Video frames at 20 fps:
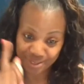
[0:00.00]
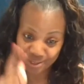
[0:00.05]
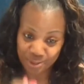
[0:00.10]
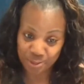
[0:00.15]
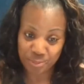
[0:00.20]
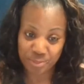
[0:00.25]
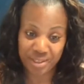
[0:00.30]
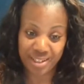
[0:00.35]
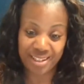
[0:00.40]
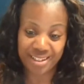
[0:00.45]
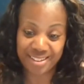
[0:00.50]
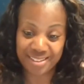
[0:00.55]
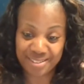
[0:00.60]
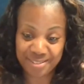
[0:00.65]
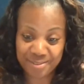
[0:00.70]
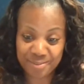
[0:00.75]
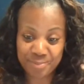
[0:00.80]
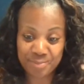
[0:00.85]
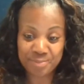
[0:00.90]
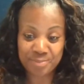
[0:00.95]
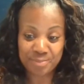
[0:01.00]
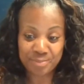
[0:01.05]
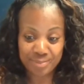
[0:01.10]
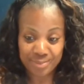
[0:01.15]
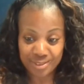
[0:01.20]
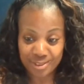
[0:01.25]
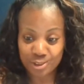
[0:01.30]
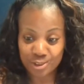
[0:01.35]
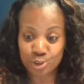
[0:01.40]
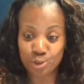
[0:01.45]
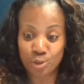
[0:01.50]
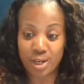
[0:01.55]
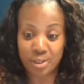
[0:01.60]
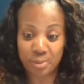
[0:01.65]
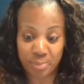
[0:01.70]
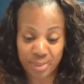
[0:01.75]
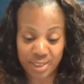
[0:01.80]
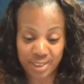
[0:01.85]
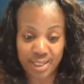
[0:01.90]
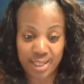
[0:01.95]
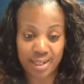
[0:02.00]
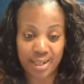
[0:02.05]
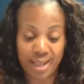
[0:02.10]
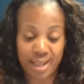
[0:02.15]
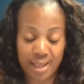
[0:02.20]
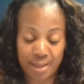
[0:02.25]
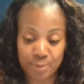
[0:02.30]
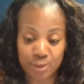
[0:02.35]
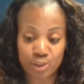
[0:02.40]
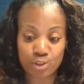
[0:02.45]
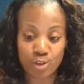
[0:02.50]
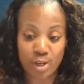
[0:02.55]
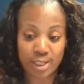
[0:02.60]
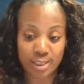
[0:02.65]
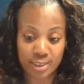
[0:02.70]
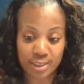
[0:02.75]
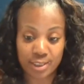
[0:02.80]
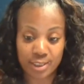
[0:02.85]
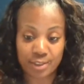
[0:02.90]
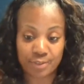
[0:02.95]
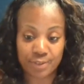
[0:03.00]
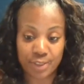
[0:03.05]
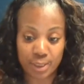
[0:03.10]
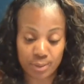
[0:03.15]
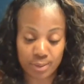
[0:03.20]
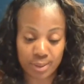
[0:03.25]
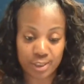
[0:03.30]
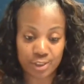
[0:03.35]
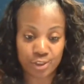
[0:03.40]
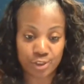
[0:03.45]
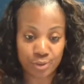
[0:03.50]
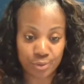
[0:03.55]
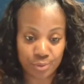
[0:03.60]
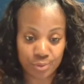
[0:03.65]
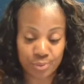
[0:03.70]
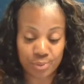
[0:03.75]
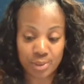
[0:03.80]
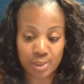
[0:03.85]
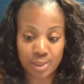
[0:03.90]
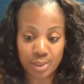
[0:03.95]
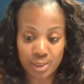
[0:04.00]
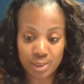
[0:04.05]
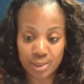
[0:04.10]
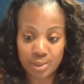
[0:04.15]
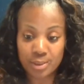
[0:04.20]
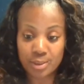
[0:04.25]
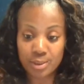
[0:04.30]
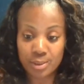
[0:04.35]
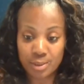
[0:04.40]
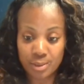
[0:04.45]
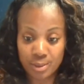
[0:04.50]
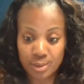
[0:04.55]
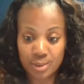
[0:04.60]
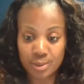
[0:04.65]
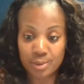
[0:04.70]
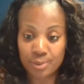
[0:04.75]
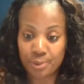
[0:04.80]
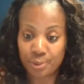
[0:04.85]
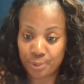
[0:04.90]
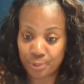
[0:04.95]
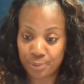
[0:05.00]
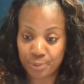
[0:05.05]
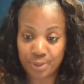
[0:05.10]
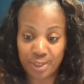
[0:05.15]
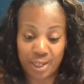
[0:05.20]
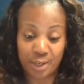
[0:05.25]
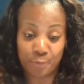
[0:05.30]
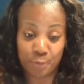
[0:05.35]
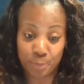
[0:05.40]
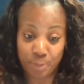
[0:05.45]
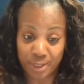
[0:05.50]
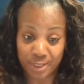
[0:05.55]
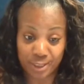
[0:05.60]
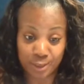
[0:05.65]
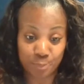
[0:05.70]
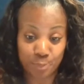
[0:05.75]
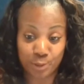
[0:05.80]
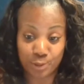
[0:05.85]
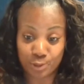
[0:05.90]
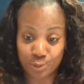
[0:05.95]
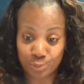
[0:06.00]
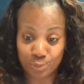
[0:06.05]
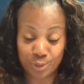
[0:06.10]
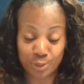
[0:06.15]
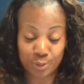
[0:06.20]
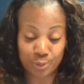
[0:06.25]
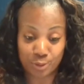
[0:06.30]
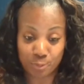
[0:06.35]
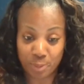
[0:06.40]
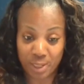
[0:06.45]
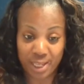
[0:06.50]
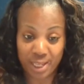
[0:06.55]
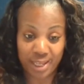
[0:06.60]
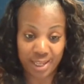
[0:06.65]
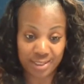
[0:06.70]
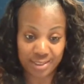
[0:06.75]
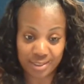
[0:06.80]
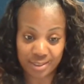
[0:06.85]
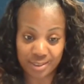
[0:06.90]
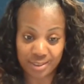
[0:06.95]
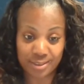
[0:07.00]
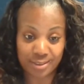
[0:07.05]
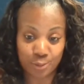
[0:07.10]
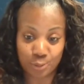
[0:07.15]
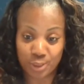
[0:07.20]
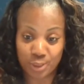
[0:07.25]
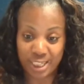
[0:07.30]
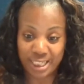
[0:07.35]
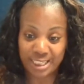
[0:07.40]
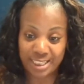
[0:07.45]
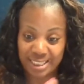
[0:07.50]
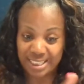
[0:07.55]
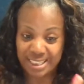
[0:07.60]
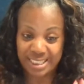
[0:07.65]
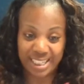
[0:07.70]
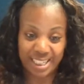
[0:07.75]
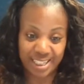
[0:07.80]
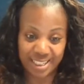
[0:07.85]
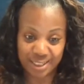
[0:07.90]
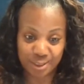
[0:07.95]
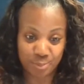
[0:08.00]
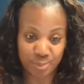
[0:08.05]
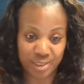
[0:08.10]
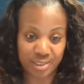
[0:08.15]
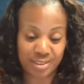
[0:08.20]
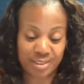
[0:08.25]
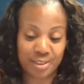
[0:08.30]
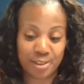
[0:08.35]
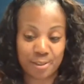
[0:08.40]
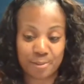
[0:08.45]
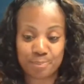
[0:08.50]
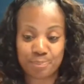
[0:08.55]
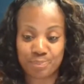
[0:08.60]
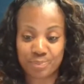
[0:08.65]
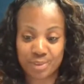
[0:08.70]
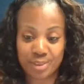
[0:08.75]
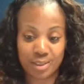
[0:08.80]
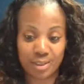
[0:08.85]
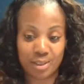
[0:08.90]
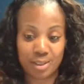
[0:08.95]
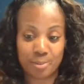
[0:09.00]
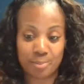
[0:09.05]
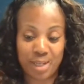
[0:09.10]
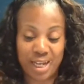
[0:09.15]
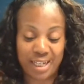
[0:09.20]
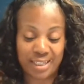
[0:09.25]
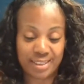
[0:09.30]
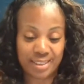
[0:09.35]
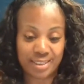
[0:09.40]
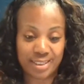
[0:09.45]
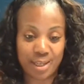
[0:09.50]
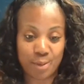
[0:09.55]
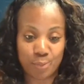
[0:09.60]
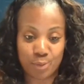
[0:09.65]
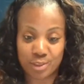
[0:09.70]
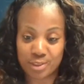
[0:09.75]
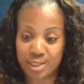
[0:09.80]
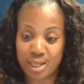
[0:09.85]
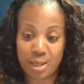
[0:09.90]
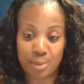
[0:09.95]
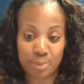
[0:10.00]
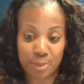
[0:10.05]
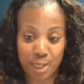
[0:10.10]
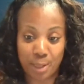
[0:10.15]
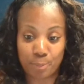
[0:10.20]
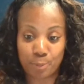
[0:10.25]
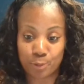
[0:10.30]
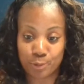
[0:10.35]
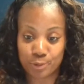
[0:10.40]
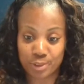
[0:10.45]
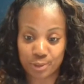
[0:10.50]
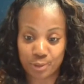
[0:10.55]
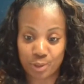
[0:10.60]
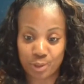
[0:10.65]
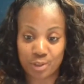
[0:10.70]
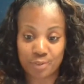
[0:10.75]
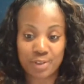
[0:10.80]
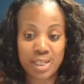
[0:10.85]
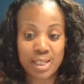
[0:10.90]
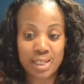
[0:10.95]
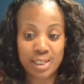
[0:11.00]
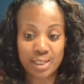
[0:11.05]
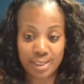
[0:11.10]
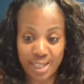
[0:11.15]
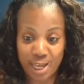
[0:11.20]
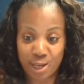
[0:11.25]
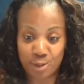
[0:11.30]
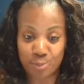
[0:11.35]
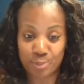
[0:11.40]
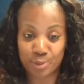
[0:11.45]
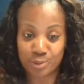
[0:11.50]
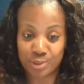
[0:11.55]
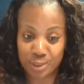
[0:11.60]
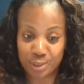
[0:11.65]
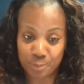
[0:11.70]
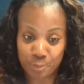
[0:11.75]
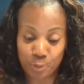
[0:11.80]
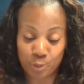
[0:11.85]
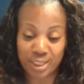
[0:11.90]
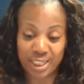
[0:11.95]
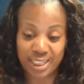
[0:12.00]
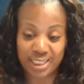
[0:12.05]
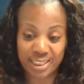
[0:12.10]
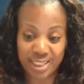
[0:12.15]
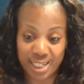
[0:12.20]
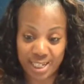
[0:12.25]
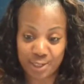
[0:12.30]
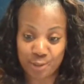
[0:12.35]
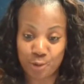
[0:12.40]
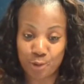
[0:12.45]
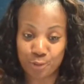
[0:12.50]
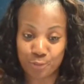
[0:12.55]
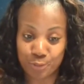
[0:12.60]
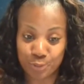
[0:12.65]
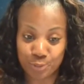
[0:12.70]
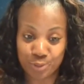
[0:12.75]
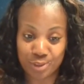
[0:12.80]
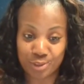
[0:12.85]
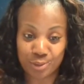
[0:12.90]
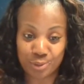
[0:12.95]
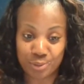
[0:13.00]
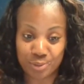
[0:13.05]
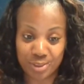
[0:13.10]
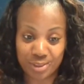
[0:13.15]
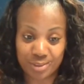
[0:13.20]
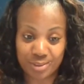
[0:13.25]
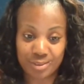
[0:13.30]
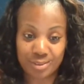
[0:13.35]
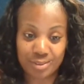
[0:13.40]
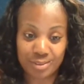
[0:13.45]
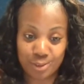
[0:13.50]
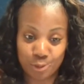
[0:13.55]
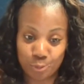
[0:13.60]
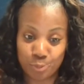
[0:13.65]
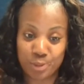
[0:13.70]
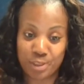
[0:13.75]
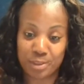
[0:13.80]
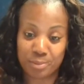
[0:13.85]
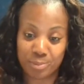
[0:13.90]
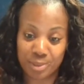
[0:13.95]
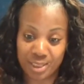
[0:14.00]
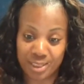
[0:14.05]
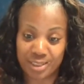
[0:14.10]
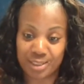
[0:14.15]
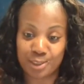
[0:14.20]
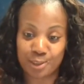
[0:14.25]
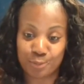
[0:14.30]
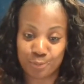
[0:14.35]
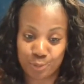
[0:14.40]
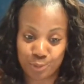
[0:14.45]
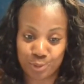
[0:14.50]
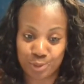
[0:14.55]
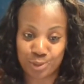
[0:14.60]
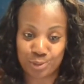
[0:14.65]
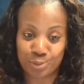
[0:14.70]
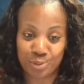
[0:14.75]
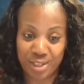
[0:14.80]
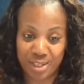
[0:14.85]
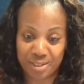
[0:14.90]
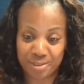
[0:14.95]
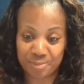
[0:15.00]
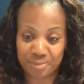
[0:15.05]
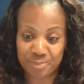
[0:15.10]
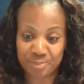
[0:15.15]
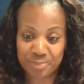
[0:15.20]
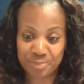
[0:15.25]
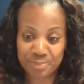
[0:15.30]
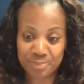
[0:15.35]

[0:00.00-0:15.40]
you the man. Try to make that happen. Try to see if they'll let you. Everybody's booked two loads by accident, or they get the days mixed up. I did that one time, but I pulled it off. Count Music, pull that thing off. You can do it. You be up there enough. You can do that.